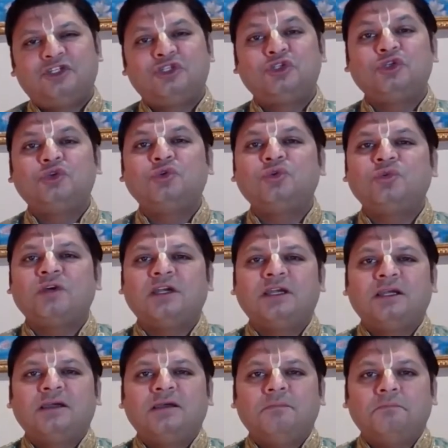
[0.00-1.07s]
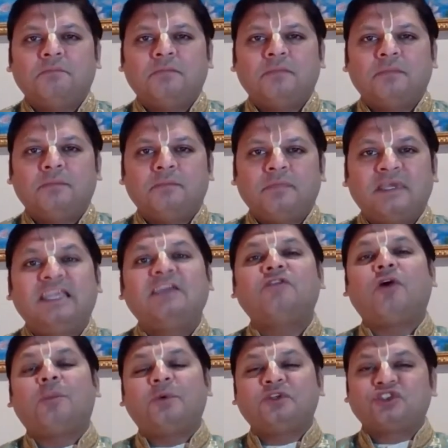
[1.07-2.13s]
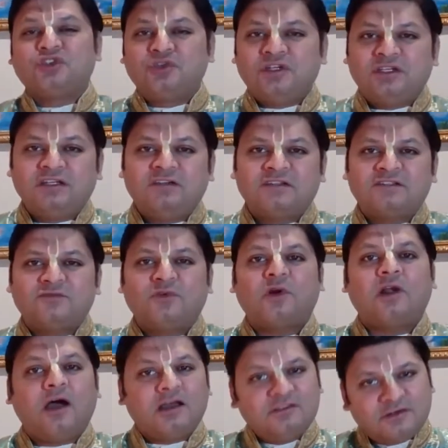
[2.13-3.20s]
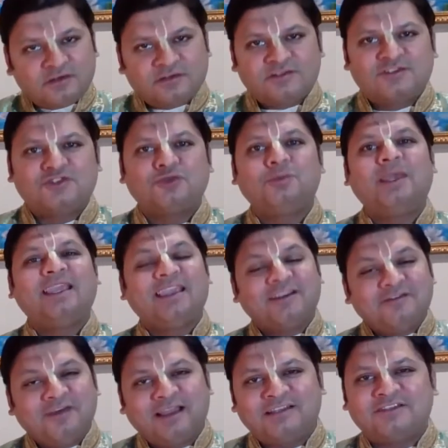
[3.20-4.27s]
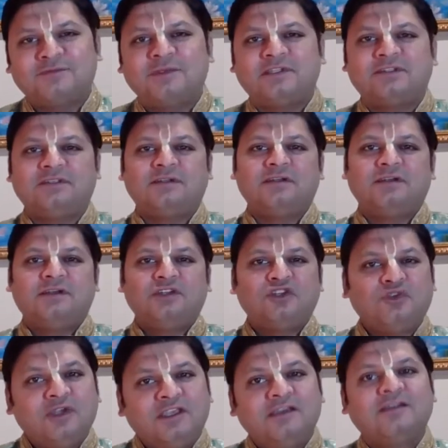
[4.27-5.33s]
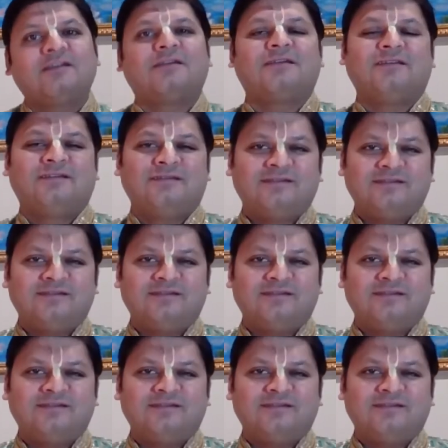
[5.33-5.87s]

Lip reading: To give opportunities for others to make advancement, to hear